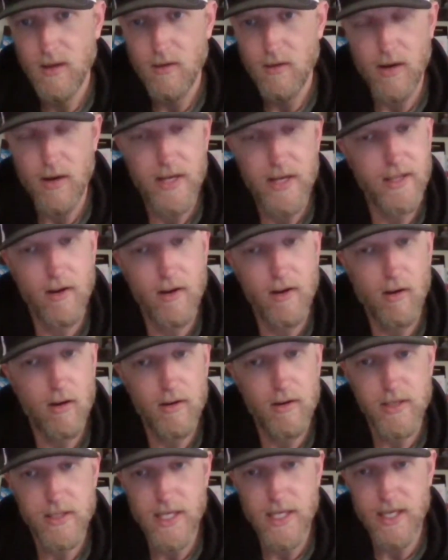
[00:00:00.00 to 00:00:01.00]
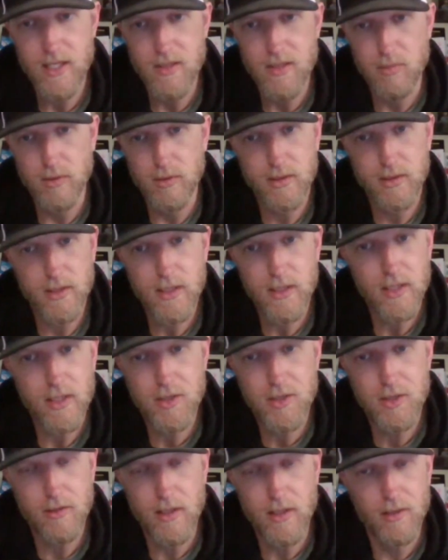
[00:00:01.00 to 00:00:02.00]
right? There are intangibles. Just because
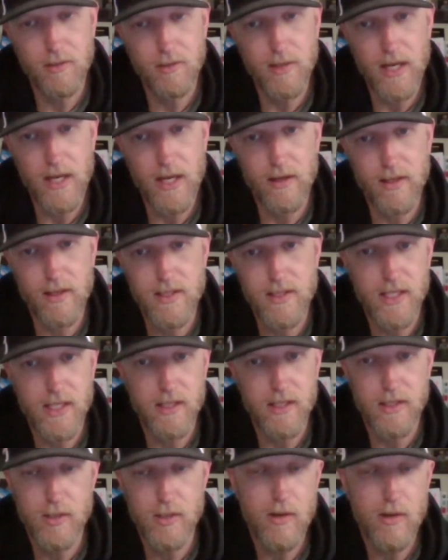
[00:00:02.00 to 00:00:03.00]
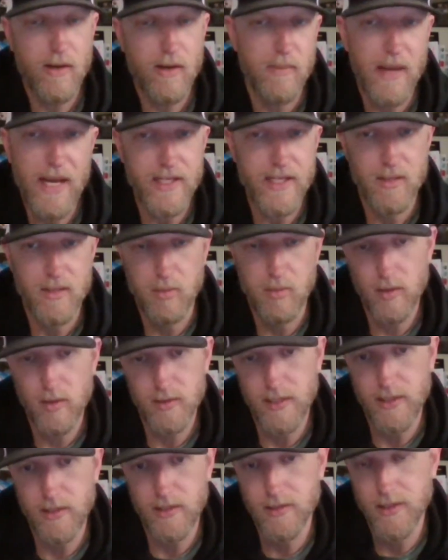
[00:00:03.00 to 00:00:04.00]
you can do that on a tee, do you have bat to ball
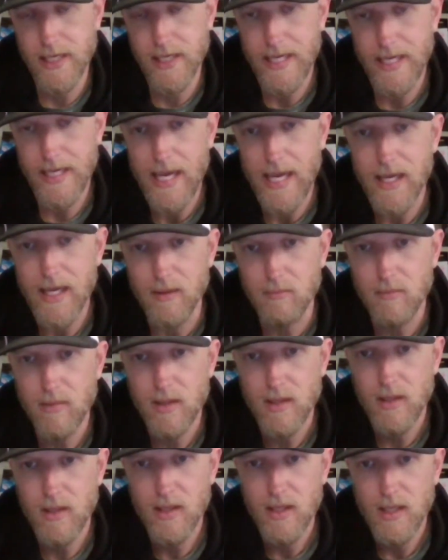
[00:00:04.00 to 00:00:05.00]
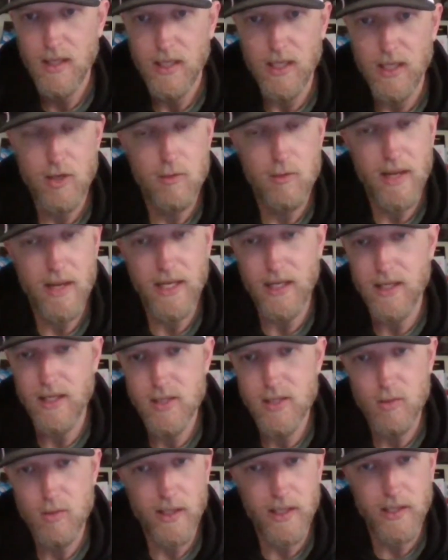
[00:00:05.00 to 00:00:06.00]
skills in a game? Can you make in
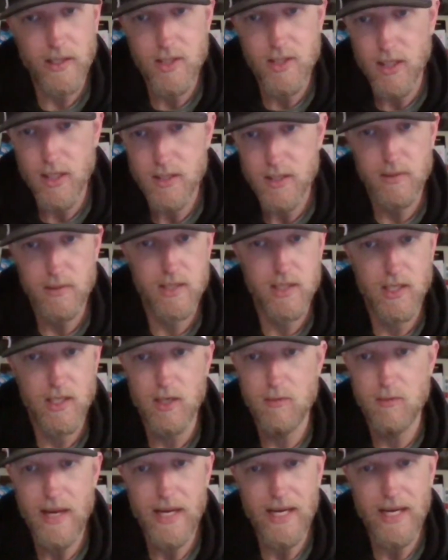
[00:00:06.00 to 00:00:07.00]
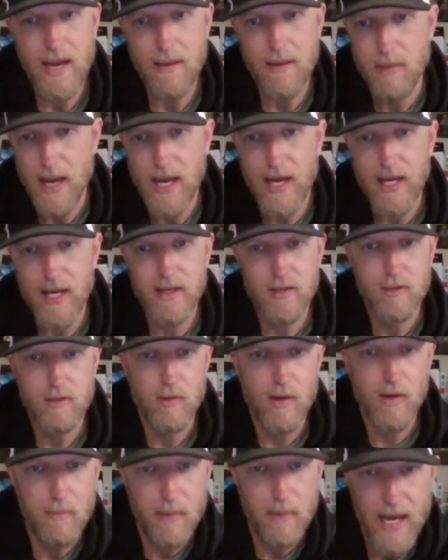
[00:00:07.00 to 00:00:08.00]
swing adjustments? Can you make at bat to
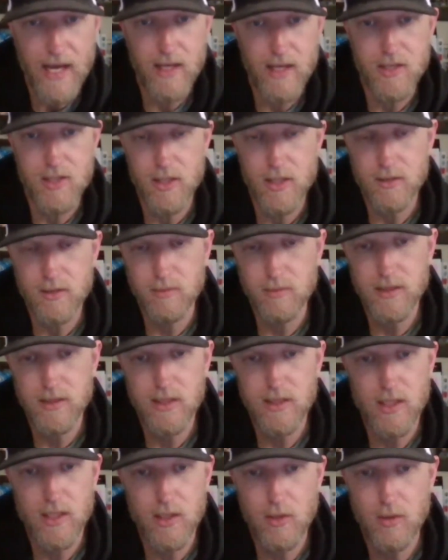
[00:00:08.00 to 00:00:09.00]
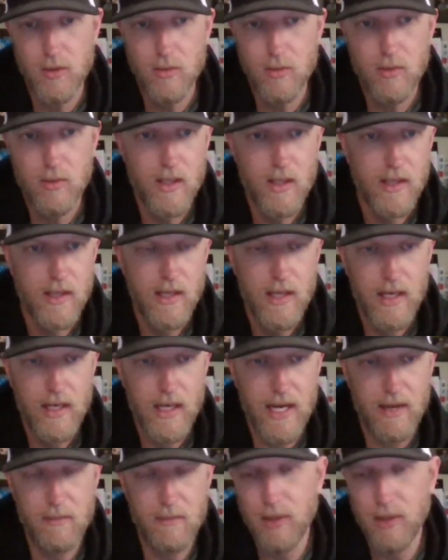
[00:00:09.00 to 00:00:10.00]
at bat adjustments? Can you
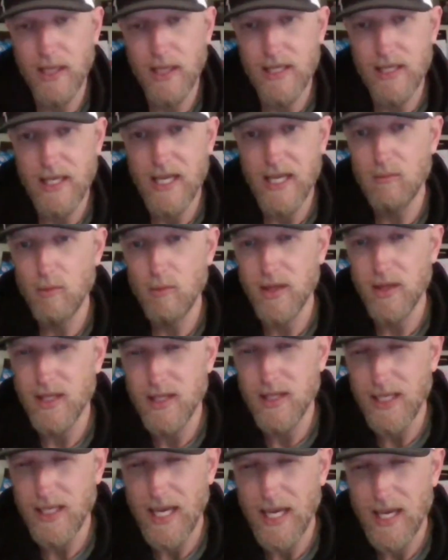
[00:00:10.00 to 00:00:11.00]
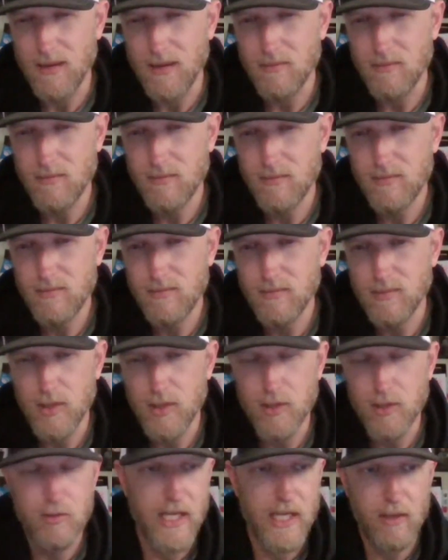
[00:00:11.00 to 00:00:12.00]
kind of play the game within the game? Do
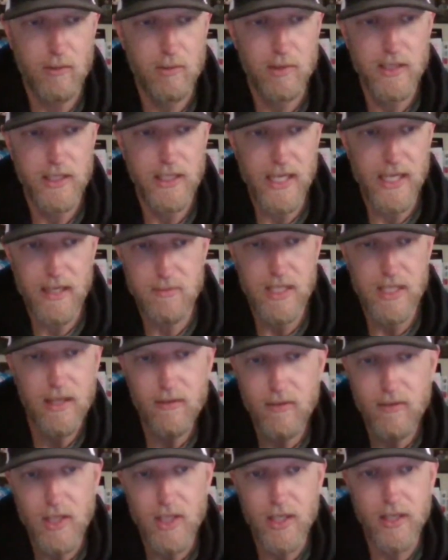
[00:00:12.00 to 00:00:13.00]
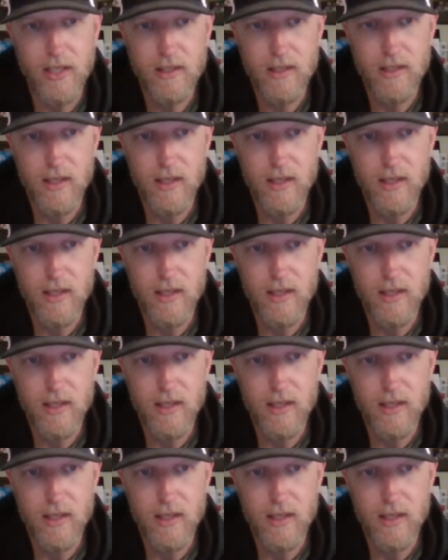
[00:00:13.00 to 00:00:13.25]
you take what the game's giving you?